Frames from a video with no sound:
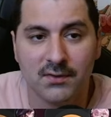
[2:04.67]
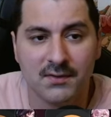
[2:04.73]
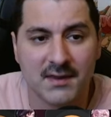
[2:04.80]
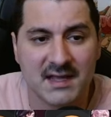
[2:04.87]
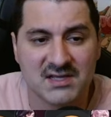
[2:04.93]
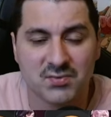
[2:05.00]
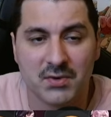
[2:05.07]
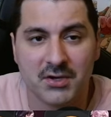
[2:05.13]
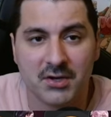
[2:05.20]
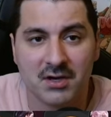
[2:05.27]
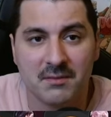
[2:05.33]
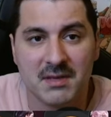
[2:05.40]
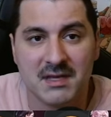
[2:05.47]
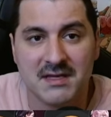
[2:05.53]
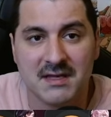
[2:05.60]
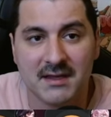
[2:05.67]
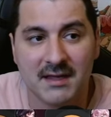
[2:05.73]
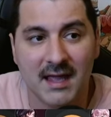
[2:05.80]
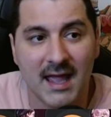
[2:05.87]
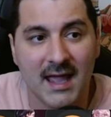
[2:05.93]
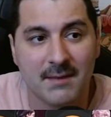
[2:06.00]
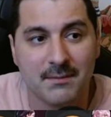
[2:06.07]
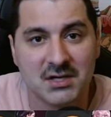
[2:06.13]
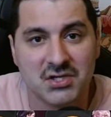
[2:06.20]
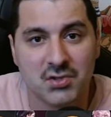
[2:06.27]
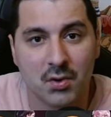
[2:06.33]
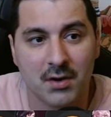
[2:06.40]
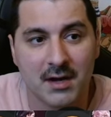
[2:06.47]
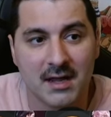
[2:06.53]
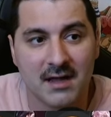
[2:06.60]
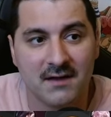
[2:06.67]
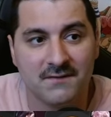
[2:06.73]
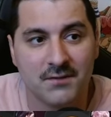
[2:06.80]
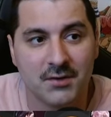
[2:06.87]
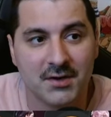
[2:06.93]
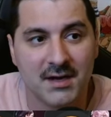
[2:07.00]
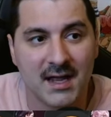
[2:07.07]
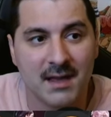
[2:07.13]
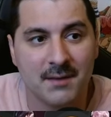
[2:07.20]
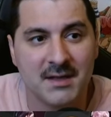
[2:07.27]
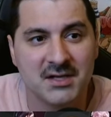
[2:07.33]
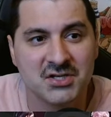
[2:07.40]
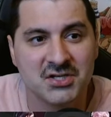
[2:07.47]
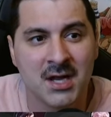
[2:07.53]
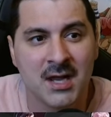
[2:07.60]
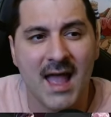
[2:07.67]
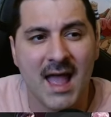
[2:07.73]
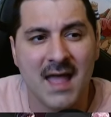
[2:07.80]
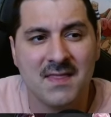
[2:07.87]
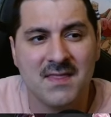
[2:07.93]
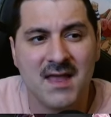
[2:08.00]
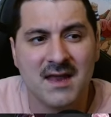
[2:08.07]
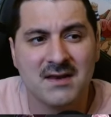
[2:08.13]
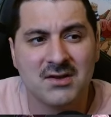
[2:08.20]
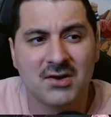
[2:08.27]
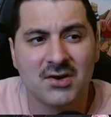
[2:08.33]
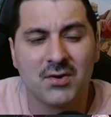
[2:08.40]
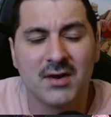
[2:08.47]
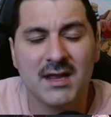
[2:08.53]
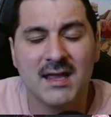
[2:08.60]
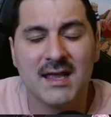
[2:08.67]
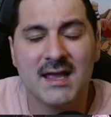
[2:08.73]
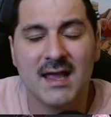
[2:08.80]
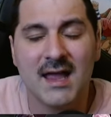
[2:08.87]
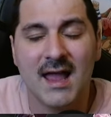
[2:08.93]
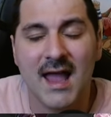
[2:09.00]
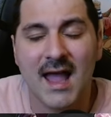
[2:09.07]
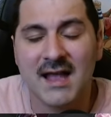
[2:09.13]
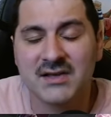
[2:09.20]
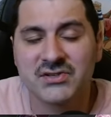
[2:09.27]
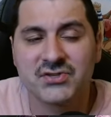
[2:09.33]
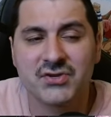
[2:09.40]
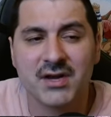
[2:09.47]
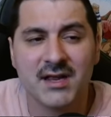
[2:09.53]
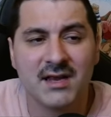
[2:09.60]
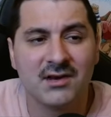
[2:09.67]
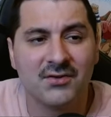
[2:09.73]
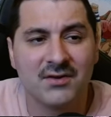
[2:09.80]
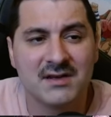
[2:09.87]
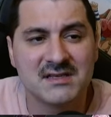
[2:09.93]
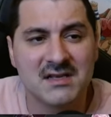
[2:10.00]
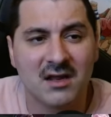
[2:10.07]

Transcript: That's when you're going to be dealing a majority of your damage. And then you're going to get extra increased